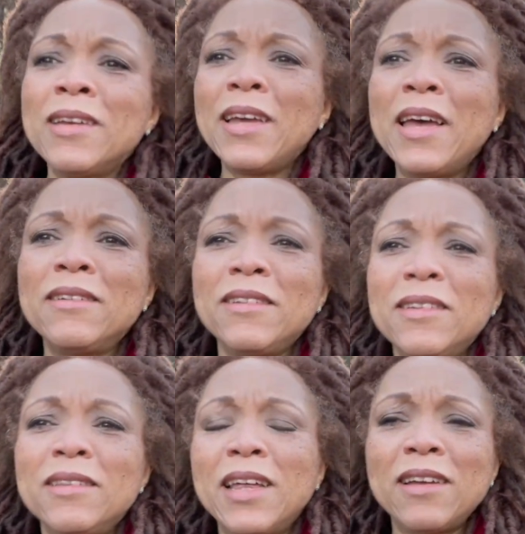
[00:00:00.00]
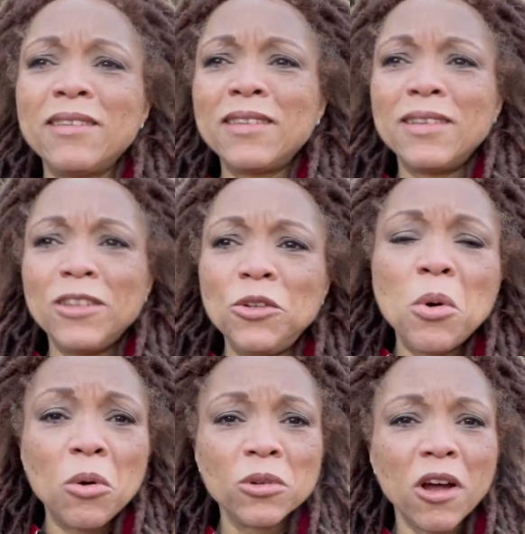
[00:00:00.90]
and that you
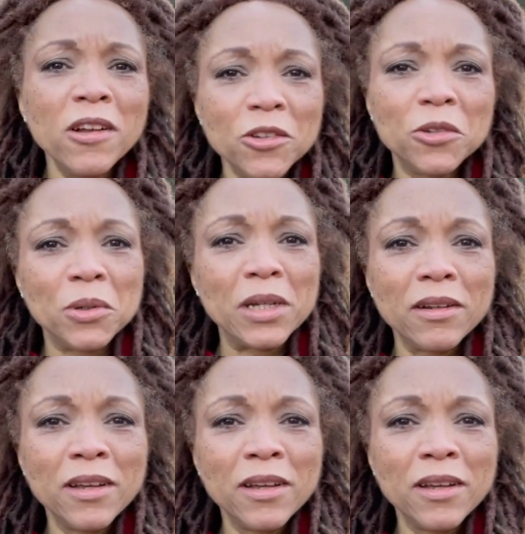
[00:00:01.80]
hold on to it.